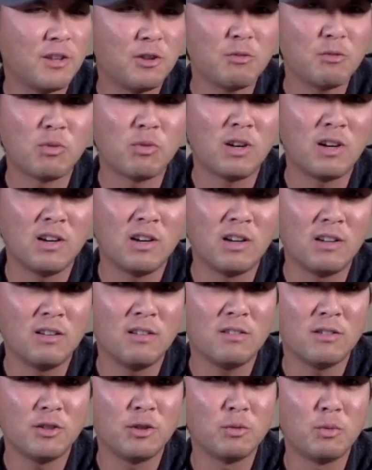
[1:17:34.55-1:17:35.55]
you
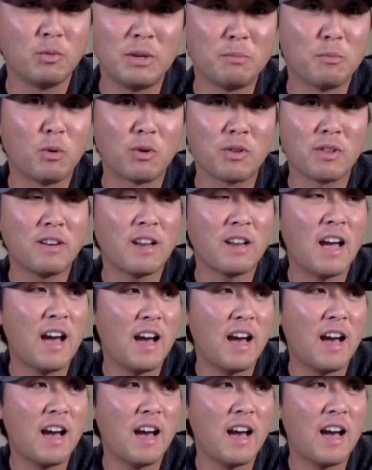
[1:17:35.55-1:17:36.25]
win more than